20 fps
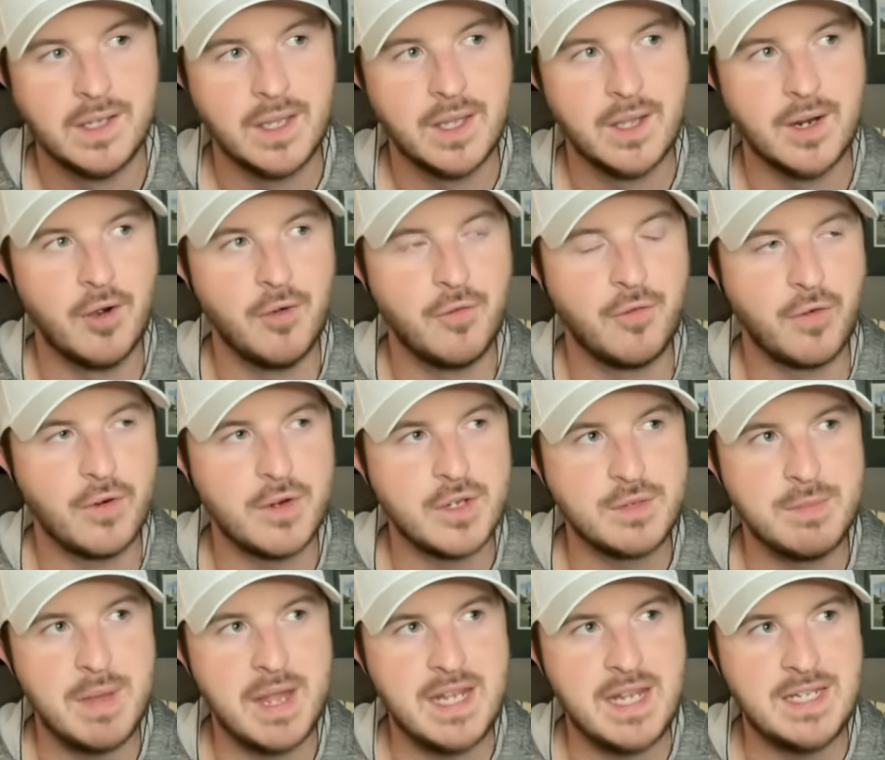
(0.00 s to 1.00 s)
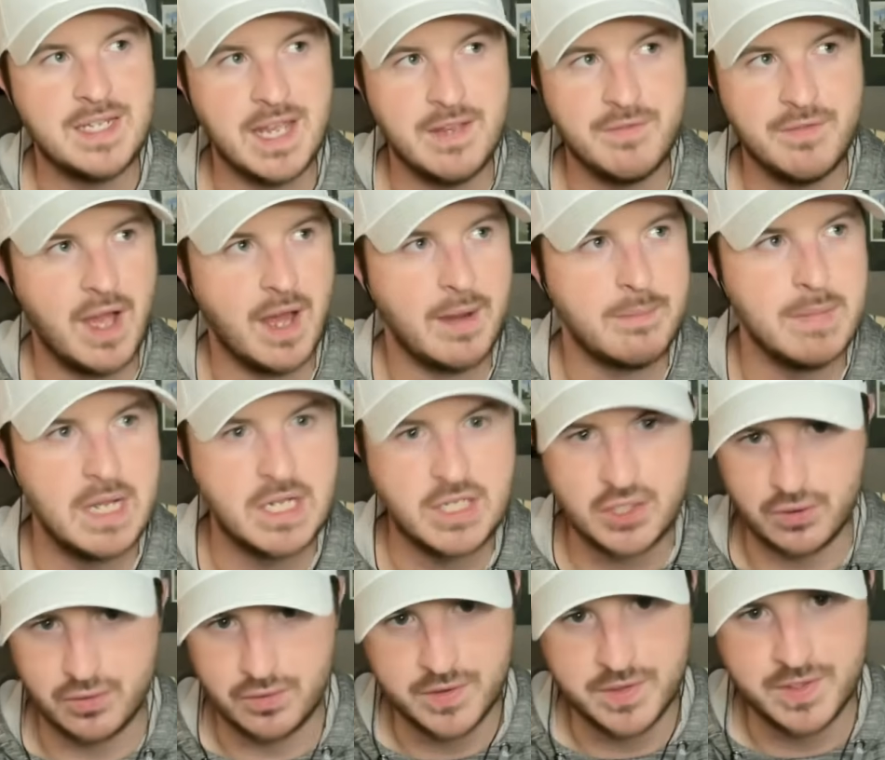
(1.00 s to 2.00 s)
You know, for as many Davion
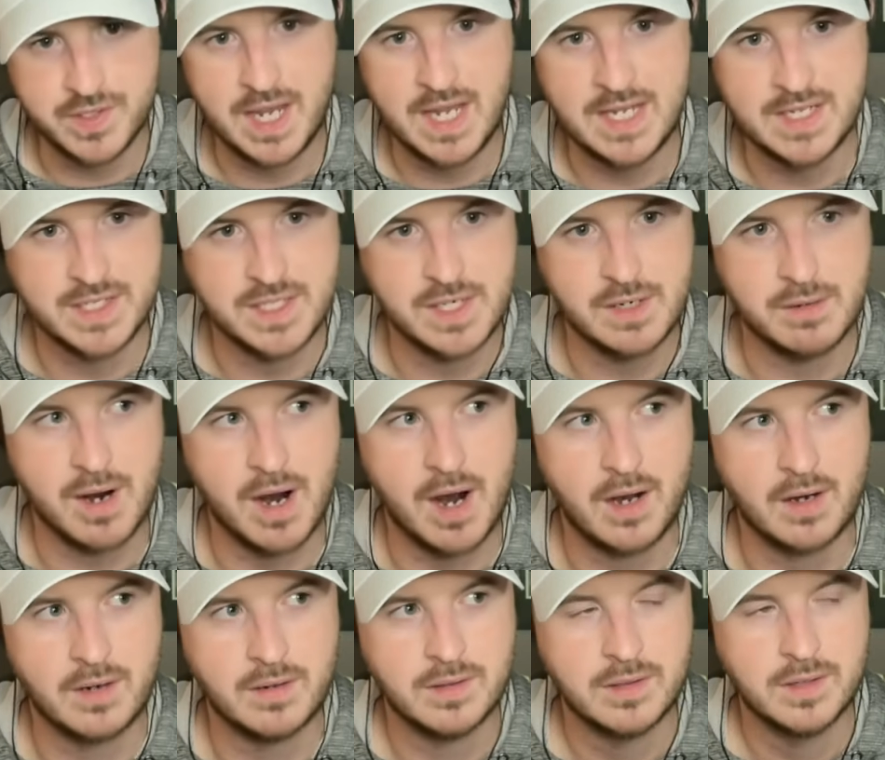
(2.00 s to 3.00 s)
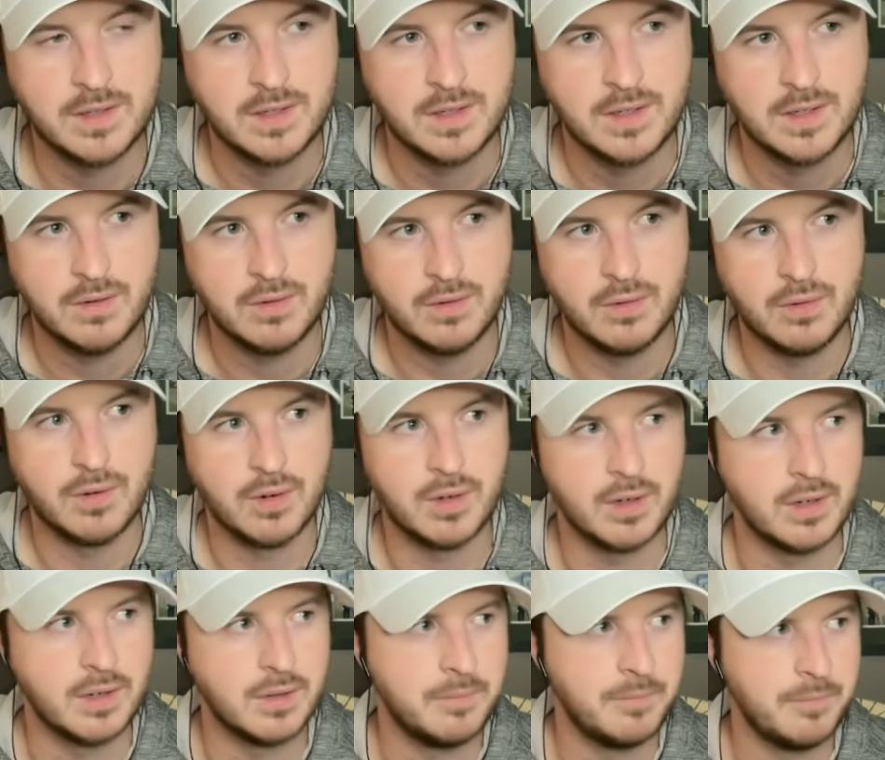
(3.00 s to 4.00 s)
Mitchells as there are,
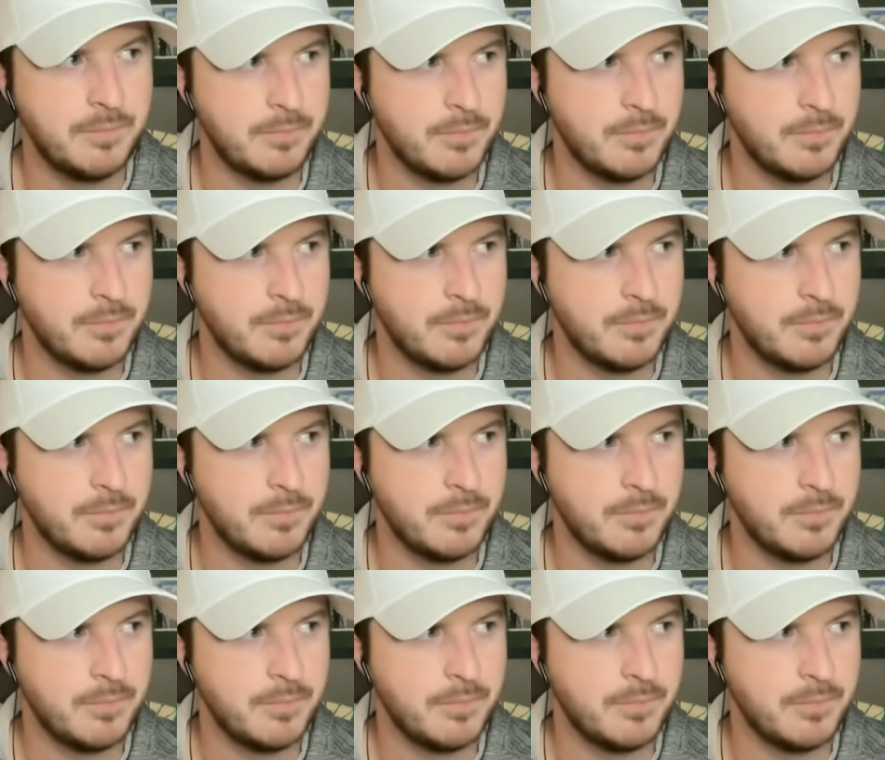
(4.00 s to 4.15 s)
or